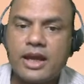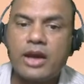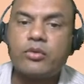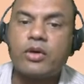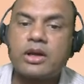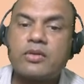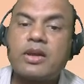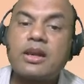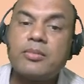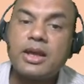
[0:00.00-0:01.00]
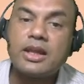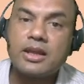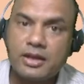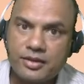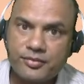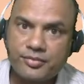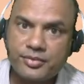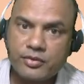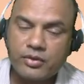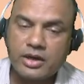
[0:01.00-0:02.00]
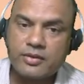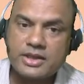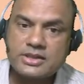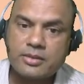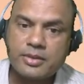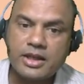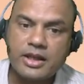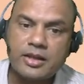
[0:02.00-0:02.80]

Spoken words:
and whatever is remaining,